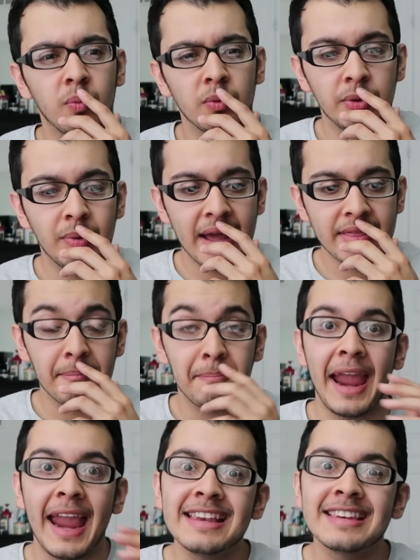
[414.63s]
You had the
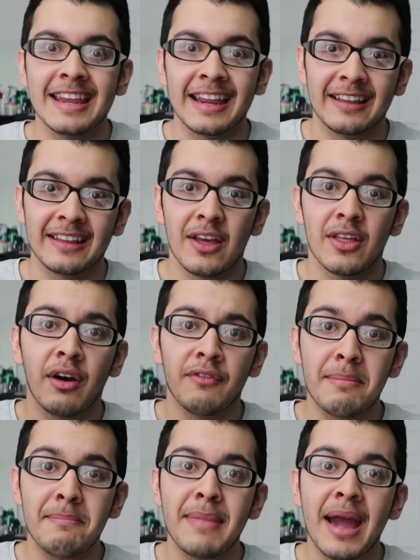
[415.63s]
painting of
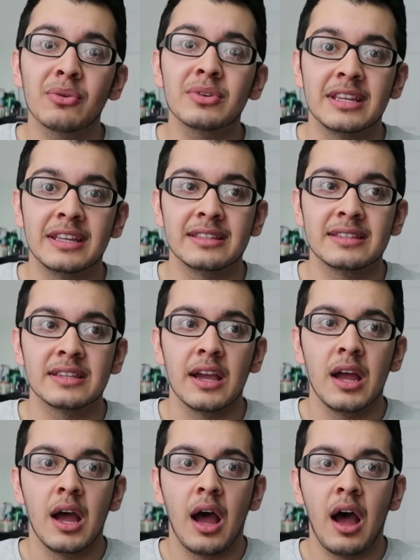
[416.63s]
the mountains
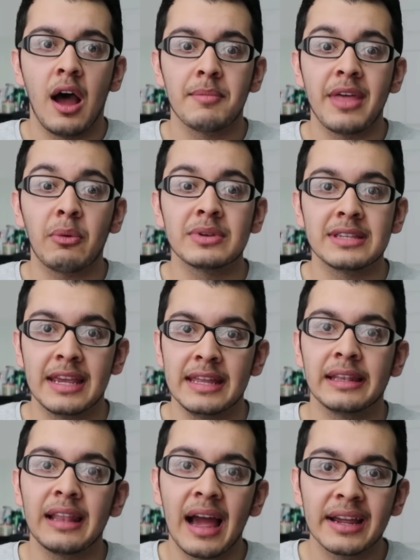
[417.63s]
um, that was
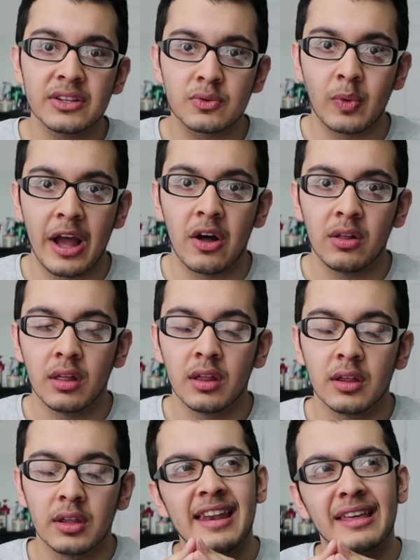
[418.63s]
in lie as well.
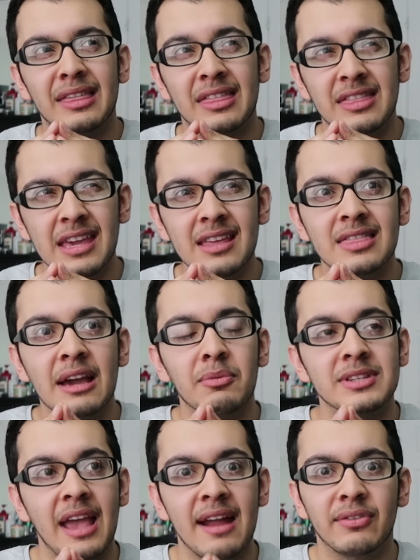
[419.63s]
And I think that
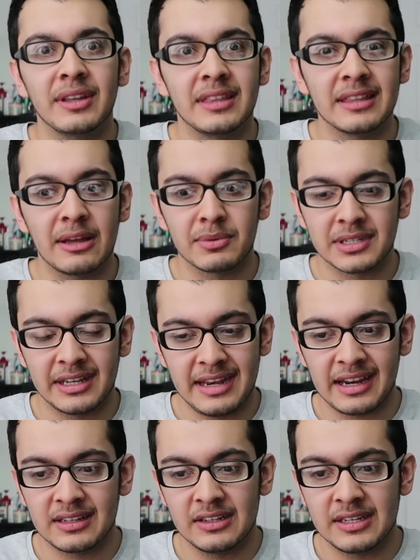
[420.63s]
was everything that was
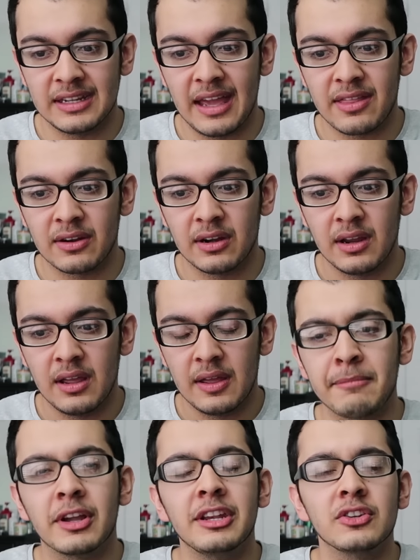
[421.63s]
connected together.
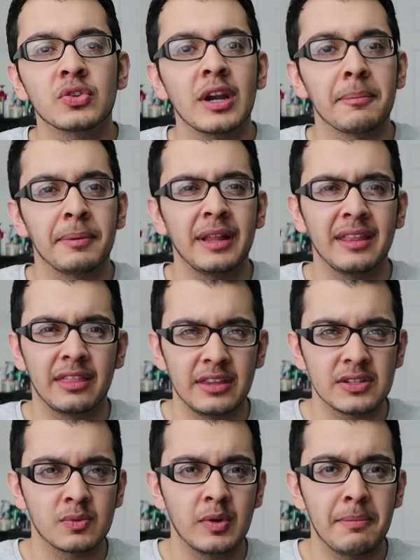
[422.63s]
I'm gonna try to play
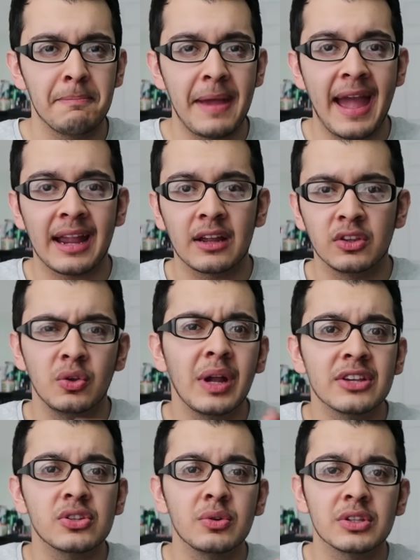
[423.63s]
this one back. You
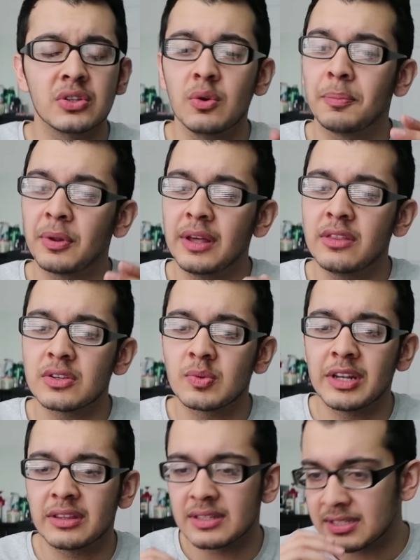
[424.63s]
guys do it too. Play this
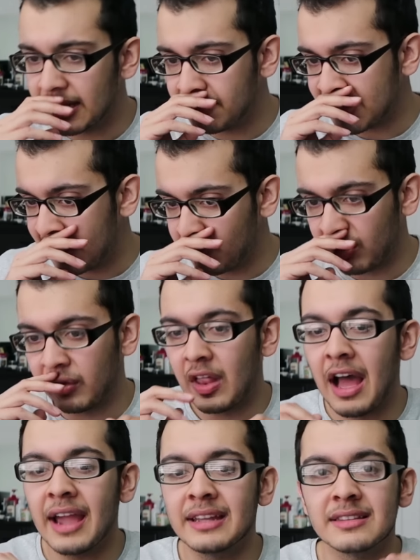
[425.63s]
one at the same time with
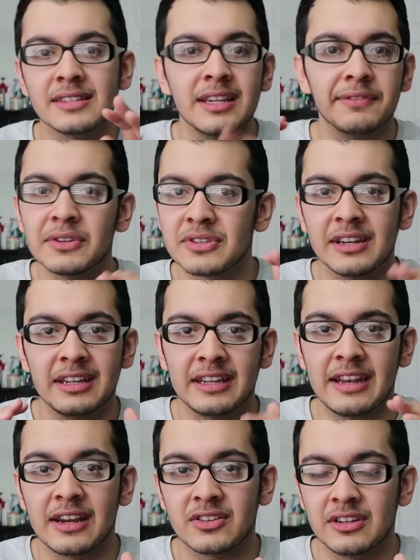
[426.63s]
lie and see if there's any
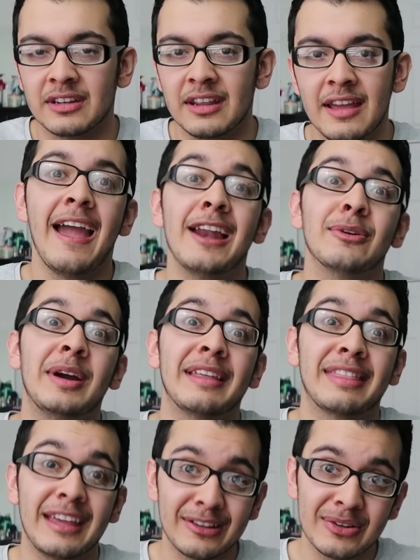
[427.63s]
connection.
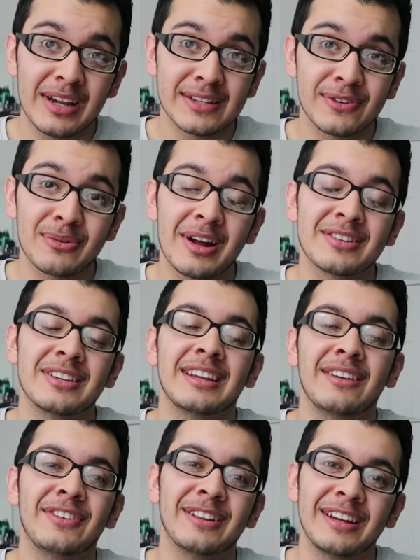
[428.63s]
Anyway, thank you guys for watching.
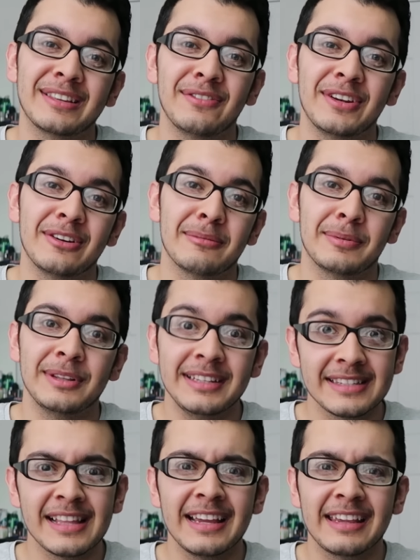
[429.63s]
If you liked the video,
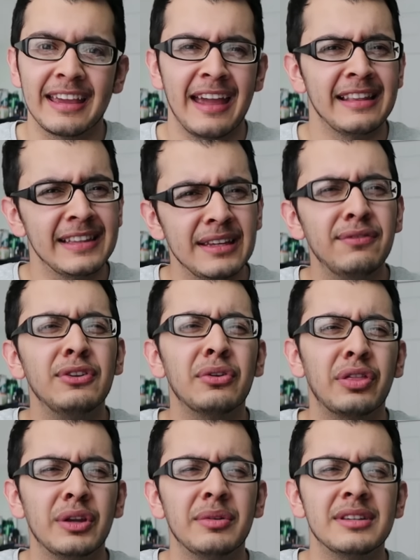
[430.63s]
please like it and leave your
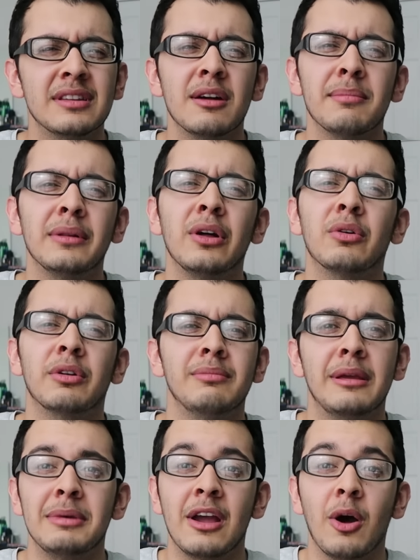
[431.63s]
theories down below or
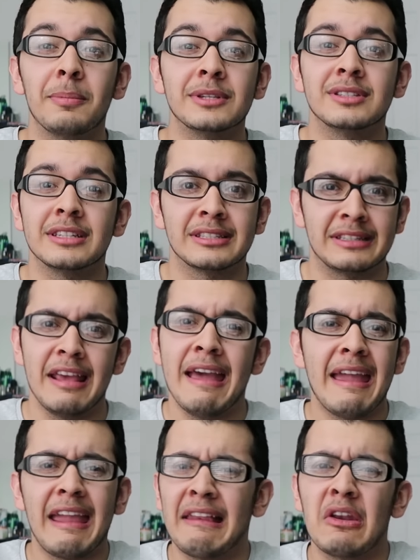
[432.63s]
maybe help assist
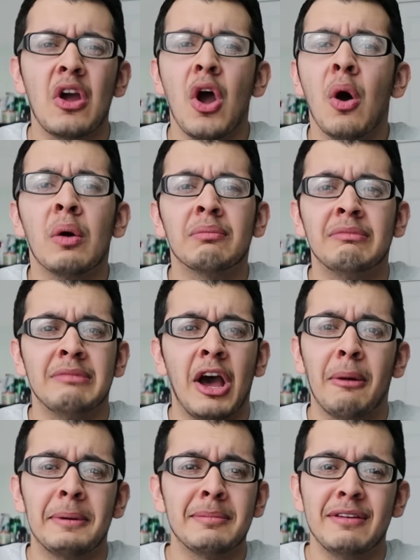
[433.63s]
in
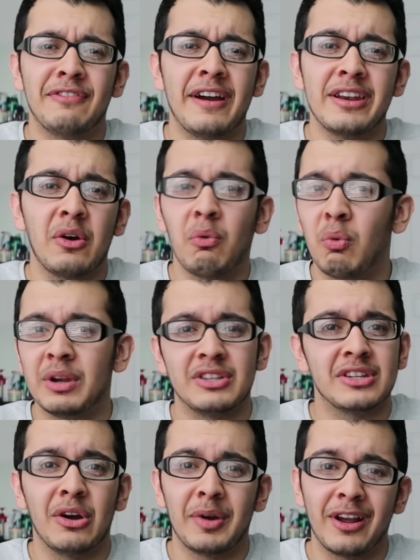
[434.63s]
helping me find out what
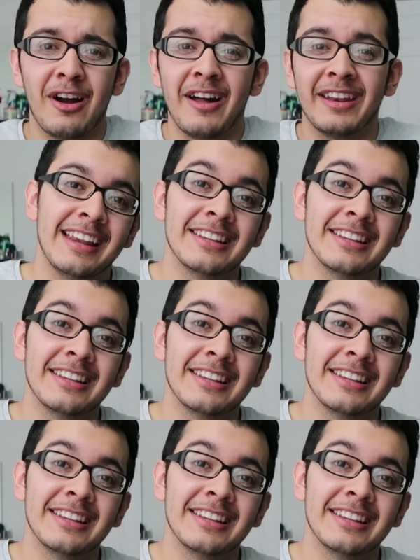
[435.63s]
is going on.